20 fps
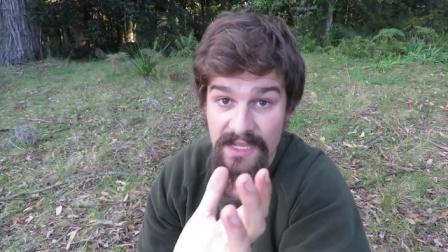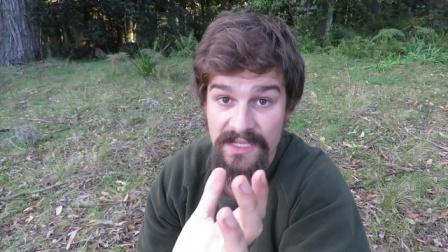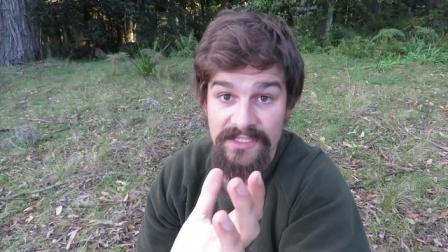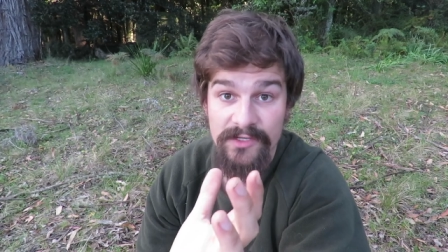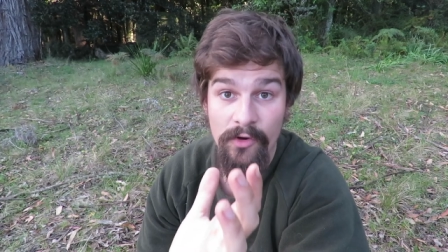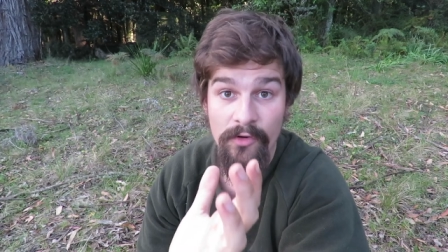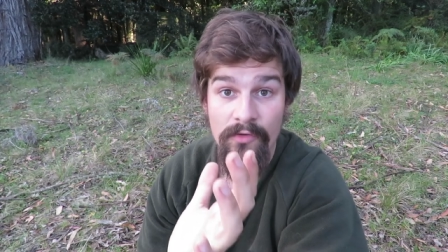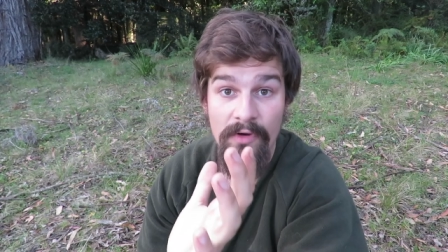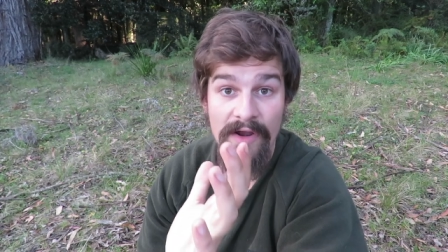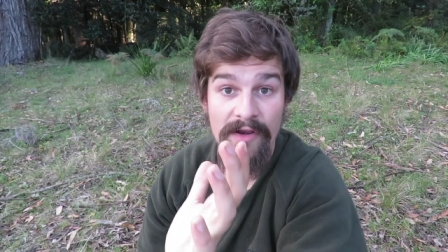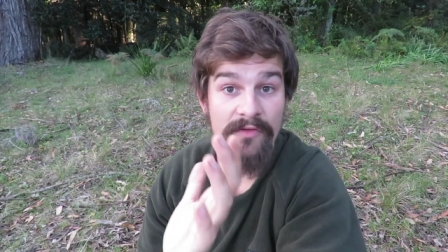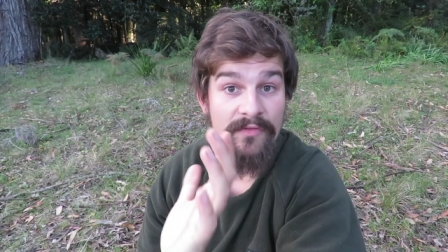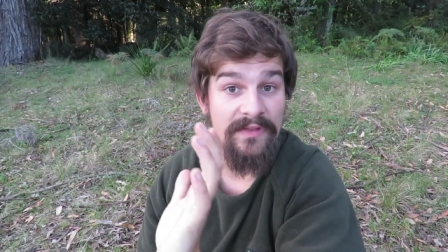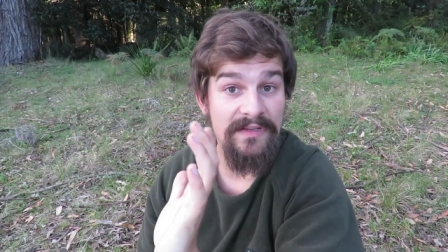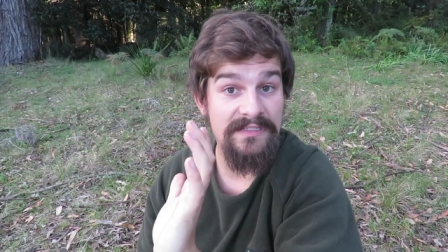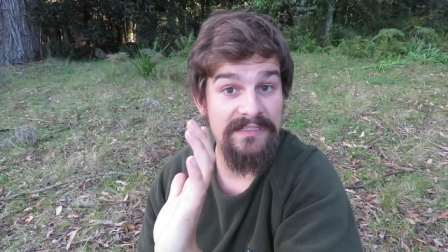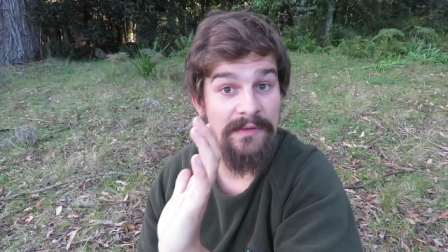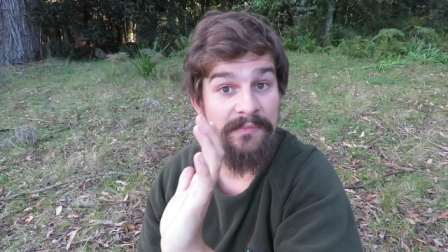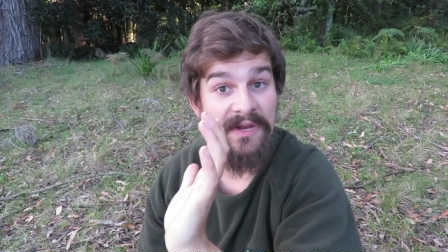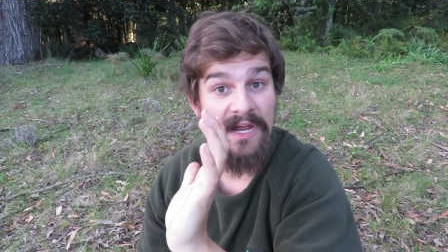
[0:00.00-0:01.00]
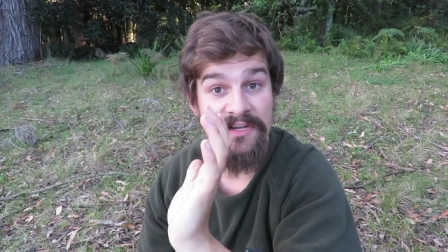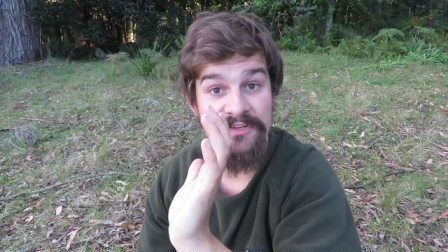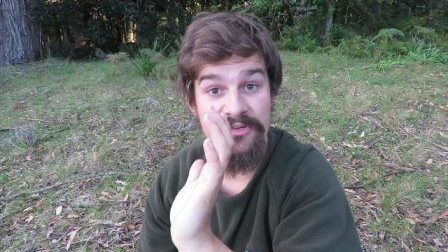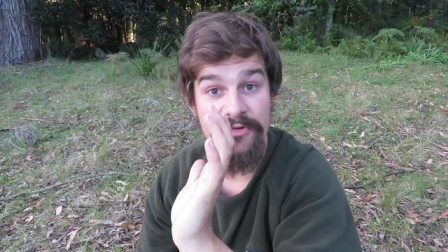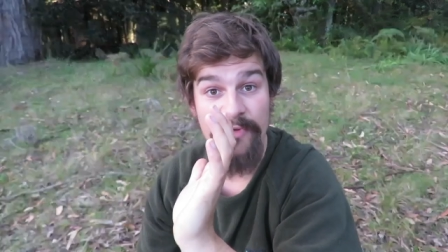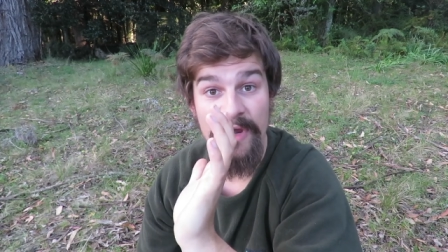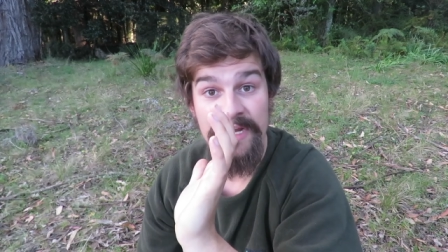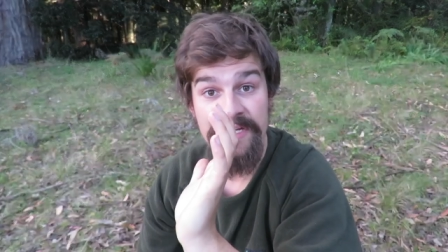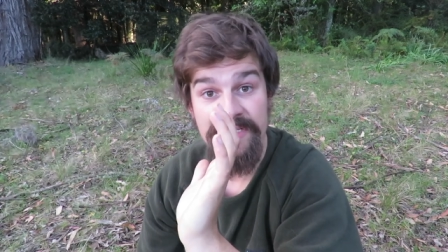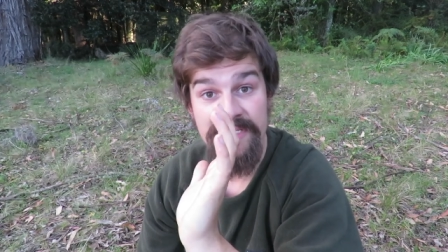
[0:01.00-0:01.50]
So I know that some
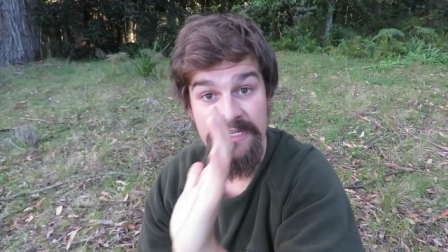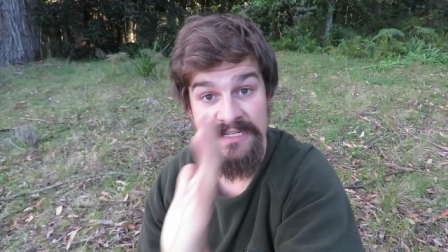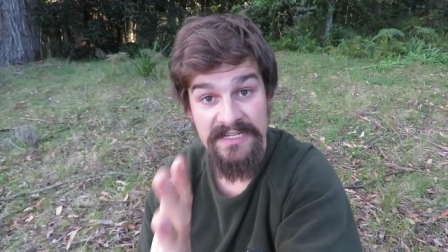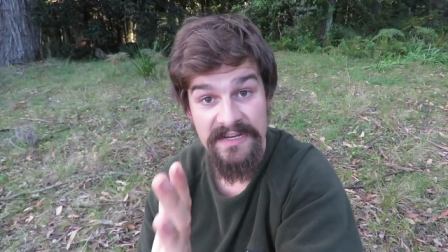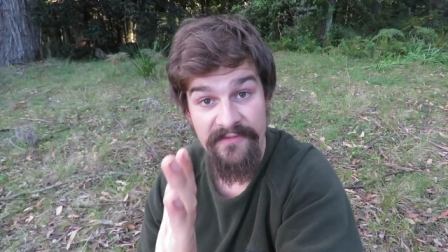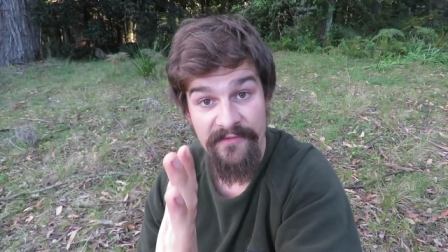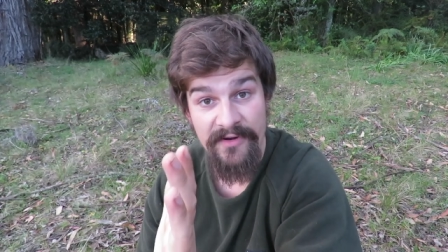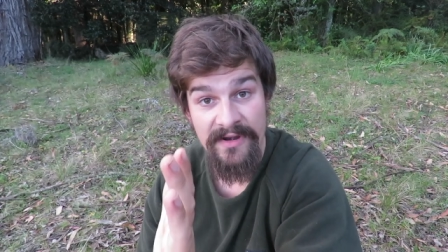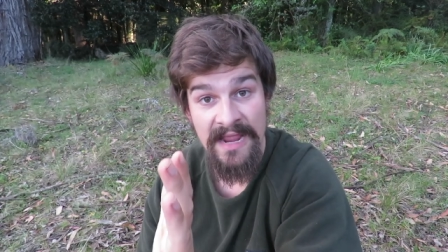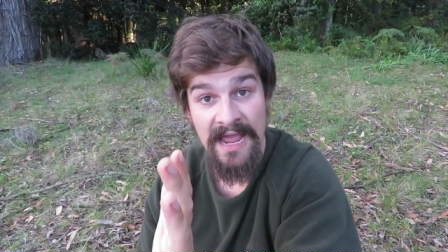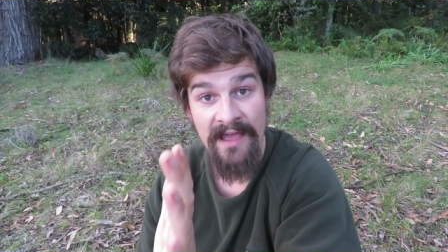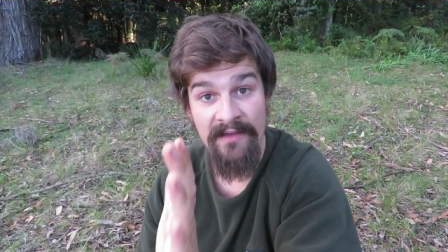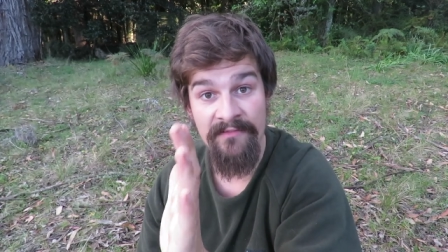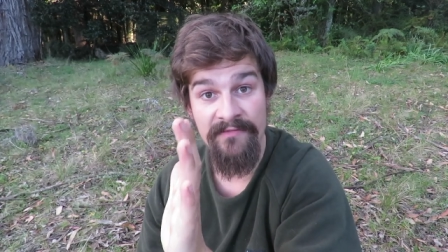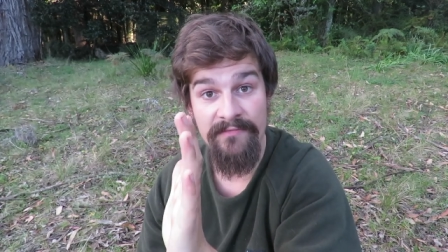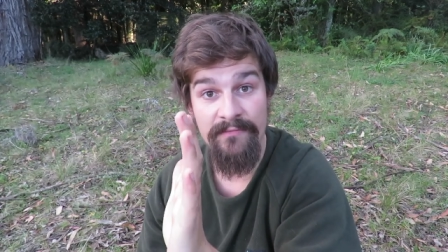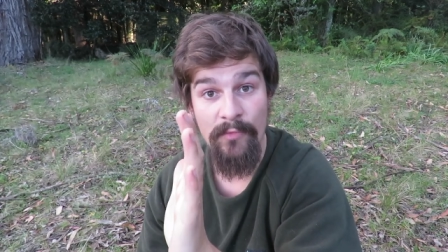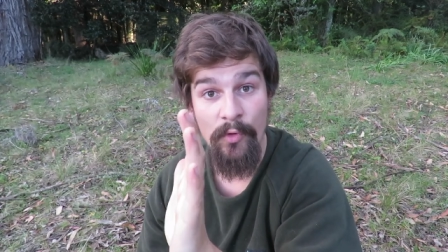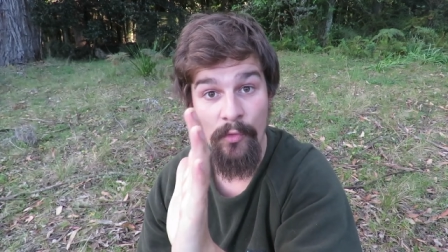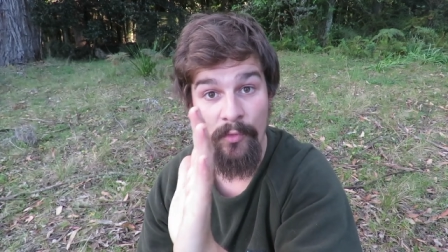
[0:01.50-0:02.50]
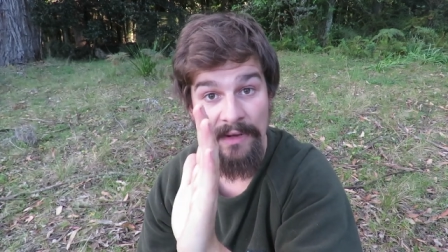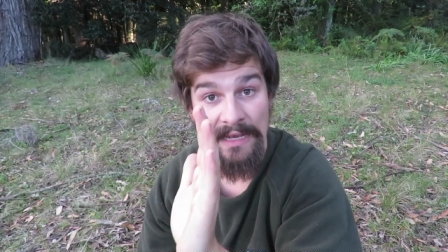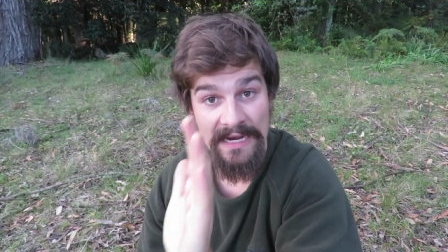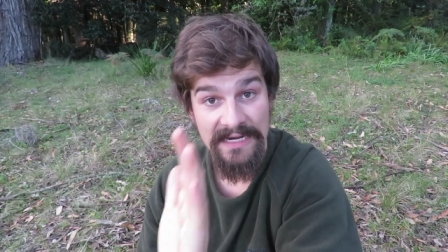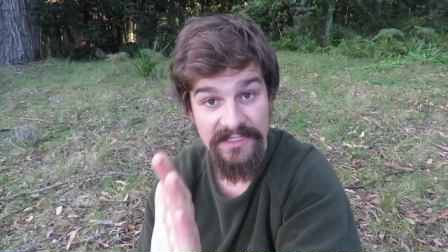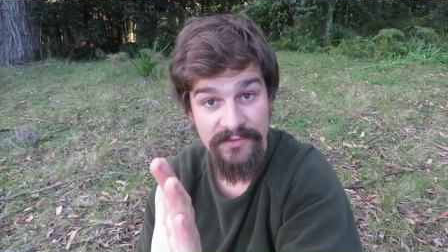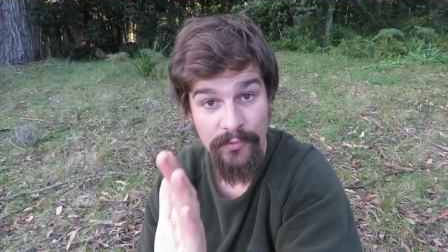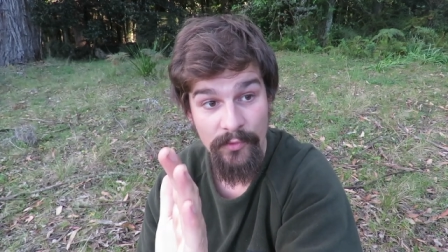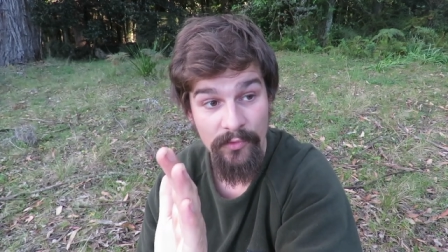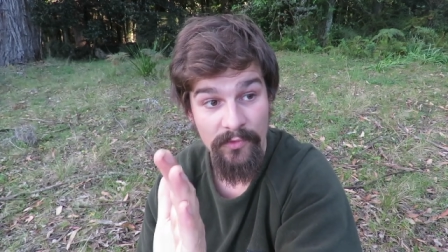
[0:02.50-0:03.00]
country ranges are different, have more
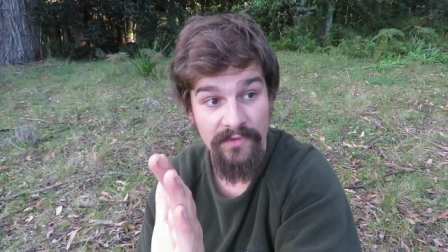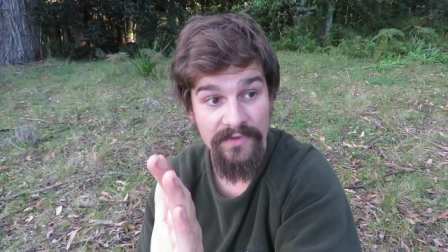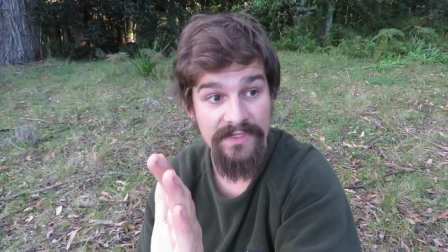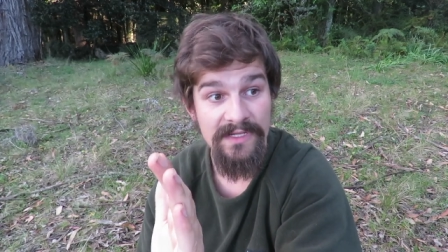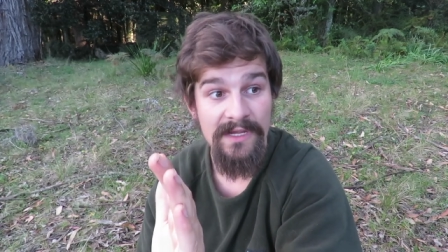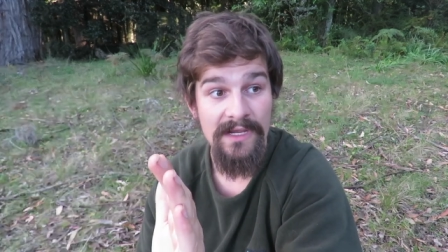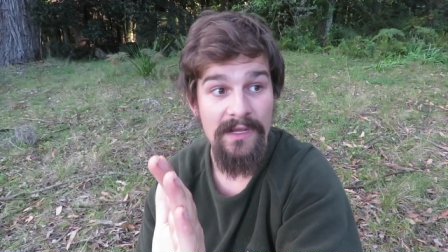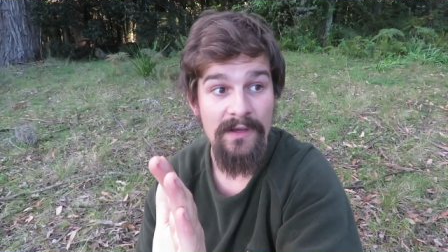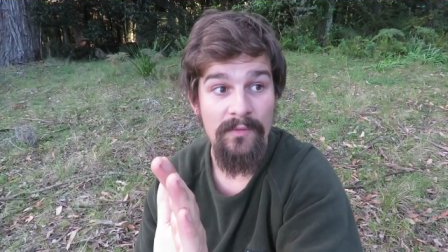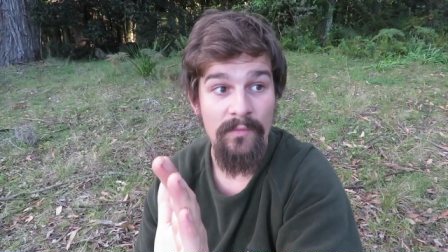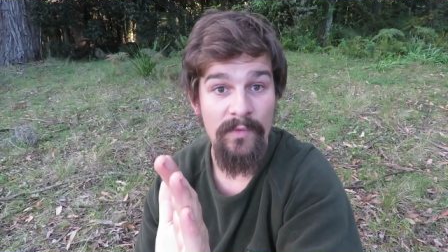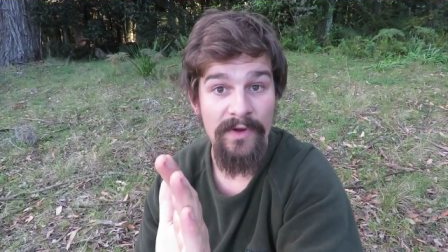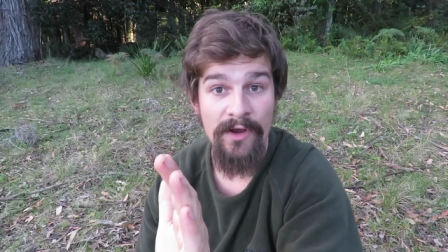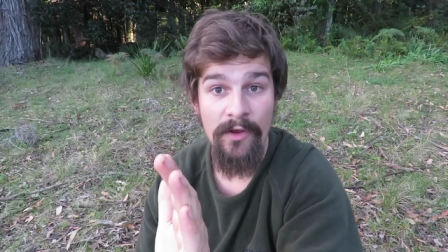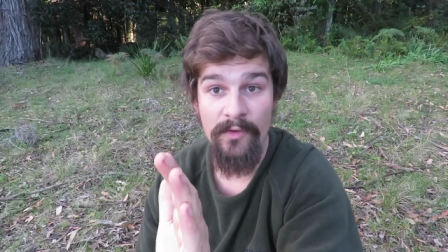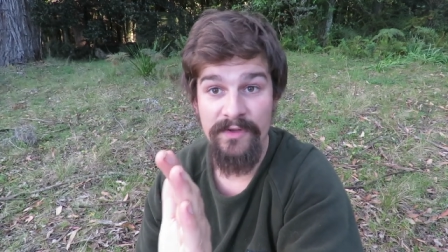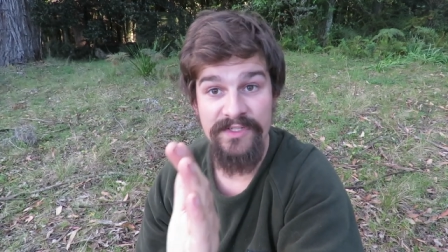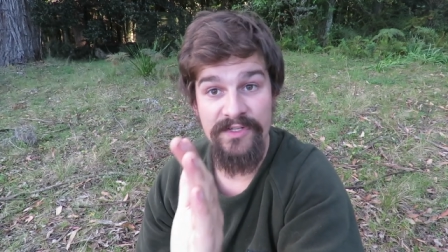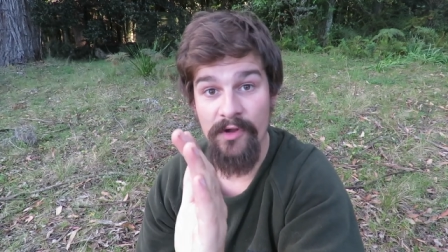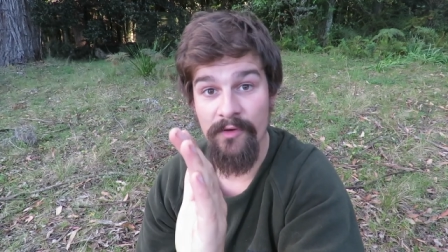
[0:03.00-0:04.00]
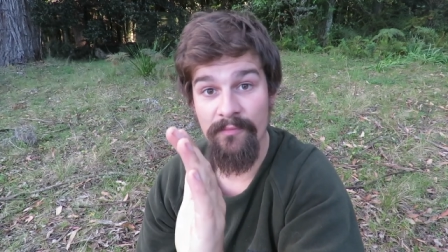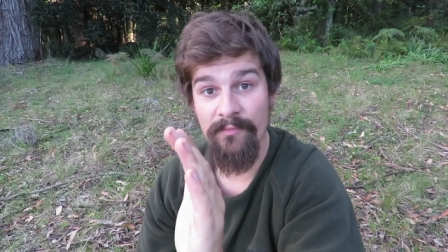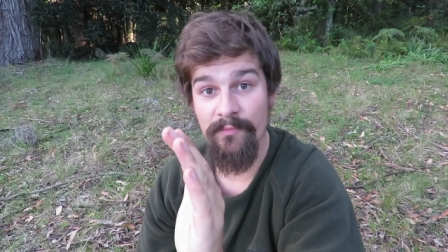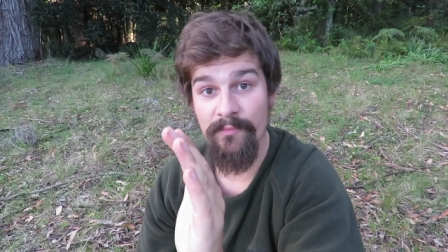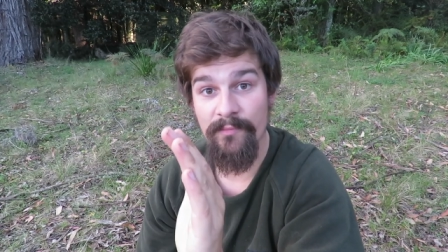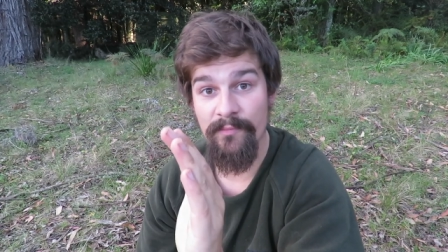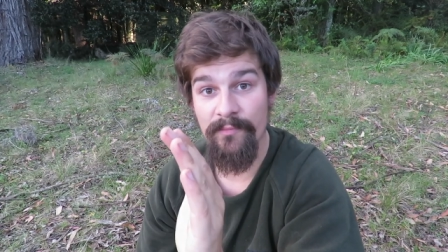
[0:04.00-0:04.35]
relaxed rules. We know it's not,